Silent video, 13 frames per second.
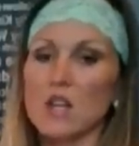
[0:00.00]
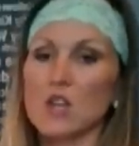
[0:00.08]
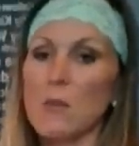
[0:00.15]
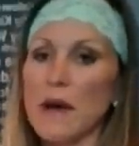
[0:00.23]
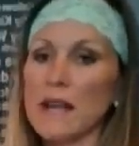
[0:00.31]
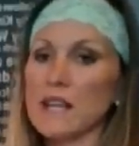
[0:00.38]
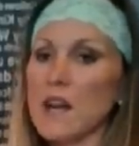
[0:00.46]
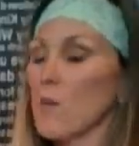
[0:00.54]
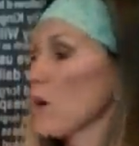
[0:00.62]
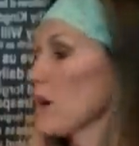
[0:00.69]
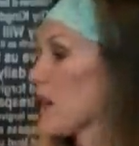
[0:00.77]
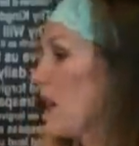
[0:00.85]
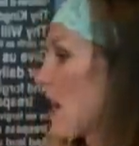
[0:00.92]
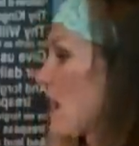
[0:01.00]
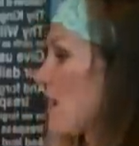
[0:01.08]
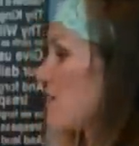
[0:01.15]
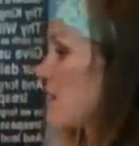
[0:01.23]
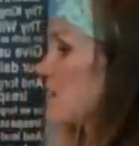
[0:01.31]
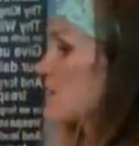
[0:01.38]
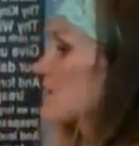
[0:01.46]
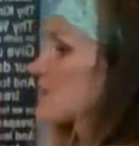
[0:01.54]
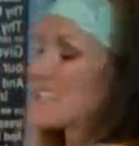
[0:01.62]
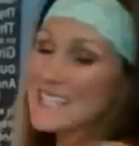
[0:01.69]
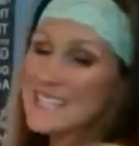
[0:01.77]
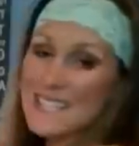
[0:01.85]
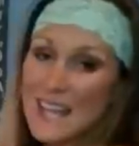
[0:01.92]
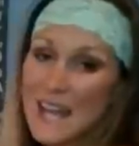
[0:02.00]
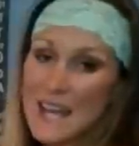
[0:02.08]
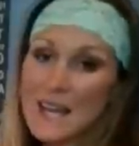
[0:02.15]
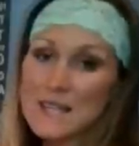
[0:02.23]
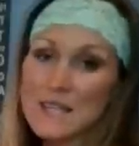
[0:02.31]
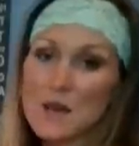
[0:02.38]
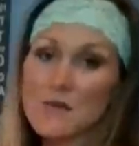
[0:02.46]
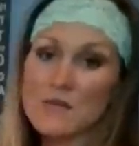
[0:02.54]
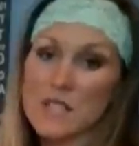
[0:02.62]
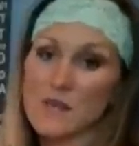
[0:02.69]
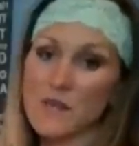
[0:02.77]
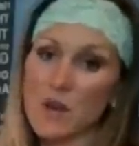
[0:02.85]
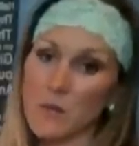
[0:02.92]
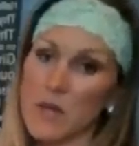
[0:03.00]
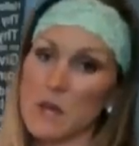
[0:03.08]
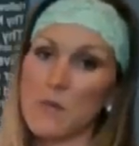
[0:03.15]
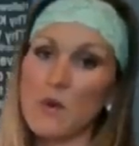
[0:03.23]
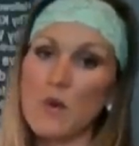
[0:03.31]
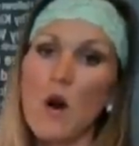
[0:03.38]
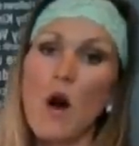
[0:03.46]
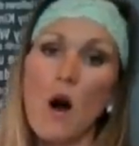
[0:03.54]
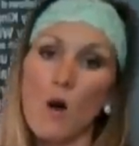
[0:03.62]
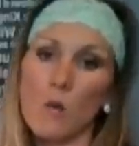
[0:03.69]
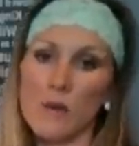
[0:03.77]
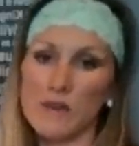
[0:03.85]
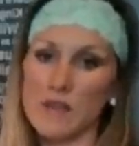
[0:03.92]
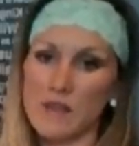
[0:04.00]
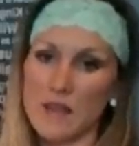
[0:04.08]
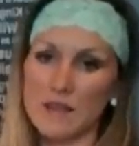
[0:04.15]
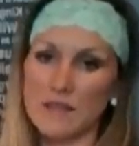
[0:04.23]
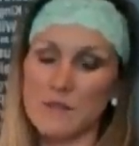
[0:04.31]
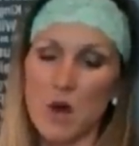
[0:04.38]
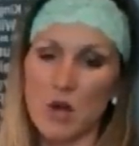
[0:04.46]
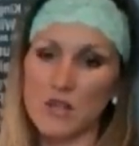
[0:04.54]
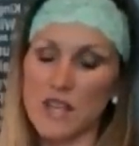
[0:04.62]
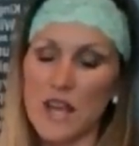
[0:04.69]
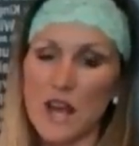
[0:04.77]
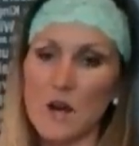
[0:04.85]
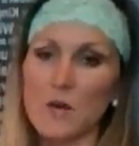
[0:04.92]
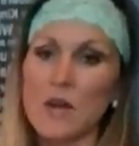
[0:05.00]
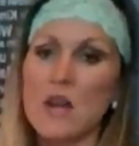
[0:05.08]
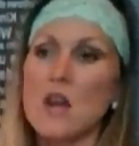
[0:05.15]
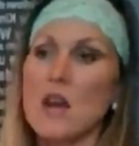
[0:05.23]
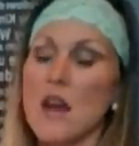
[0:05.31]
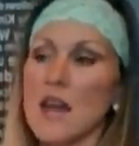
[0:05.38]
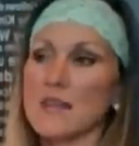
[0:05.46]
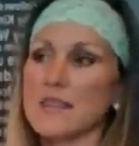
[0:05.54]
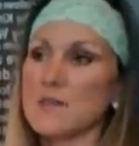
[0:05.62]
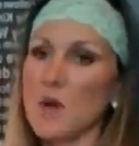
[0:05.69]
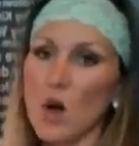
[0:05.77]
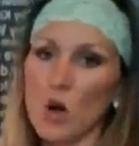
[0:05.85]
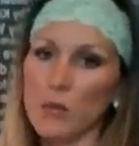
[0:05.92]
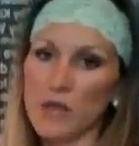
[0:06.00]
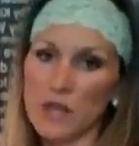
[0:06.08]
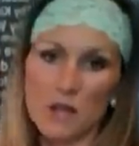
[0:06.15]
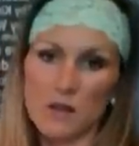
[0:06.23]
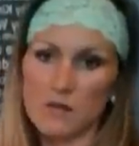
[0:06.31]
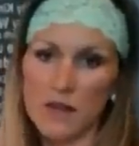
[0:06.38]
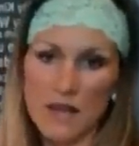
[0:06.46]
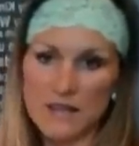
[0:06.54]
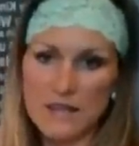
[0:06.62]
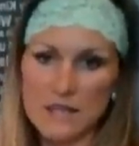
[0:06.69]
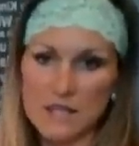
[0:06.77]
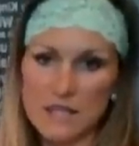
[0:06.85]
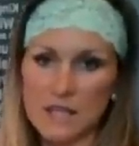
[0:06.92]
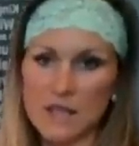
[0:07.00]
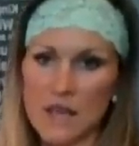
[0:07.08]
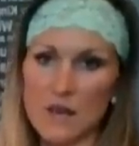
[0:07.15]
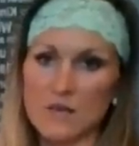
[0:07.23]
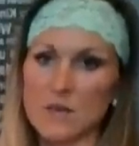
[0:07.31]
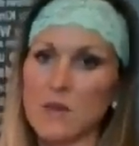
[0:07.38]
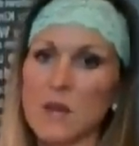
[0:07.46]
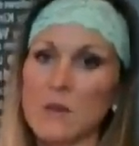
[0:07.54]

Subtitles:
you might not want to have 6 legs of different people all within that small town, and small being less than 10,000